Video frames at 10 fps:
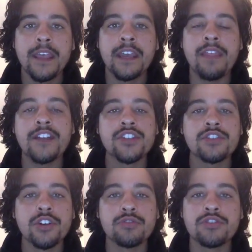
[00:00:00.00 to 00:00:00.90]
and that just
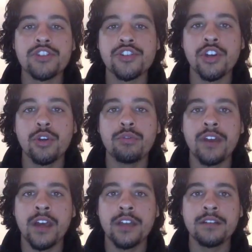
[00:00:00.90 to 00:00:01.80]
goes to show
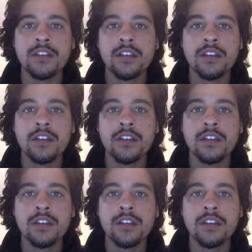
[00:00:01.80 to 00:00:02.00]
that